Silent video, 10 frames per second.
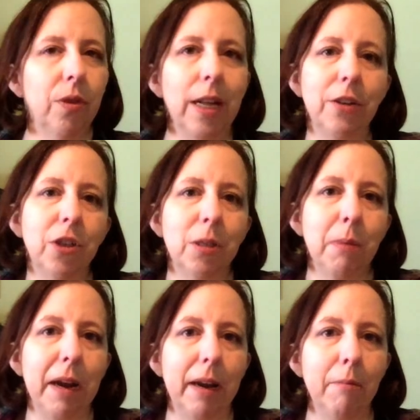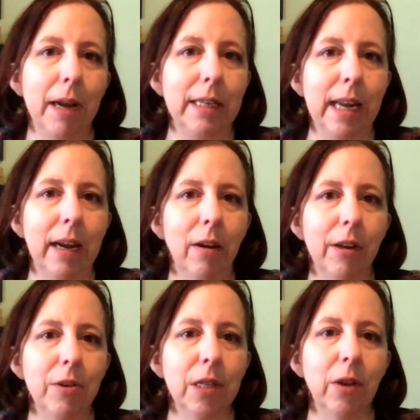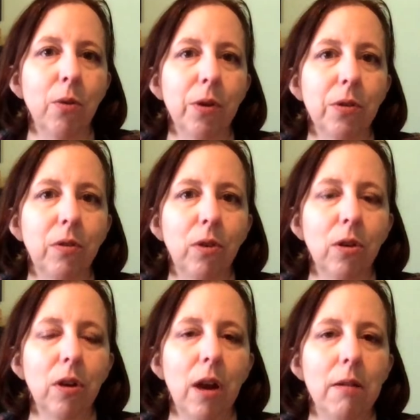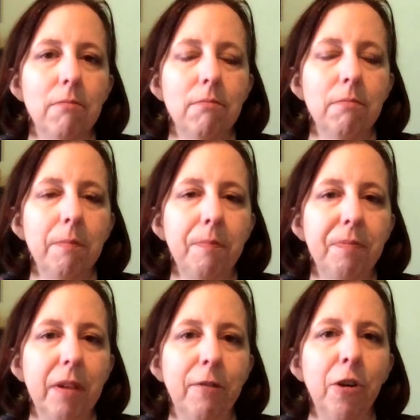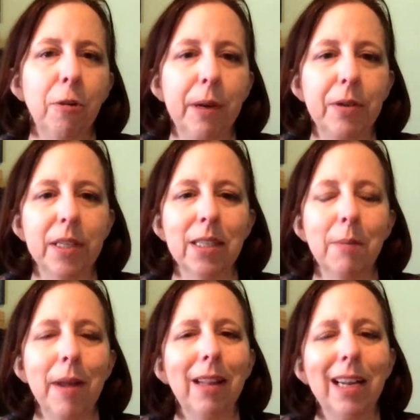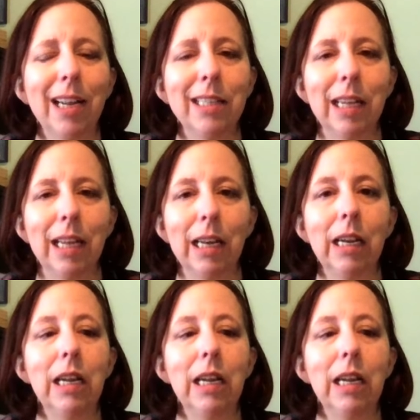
that's just my take on using the oils for your immune system. And like I said,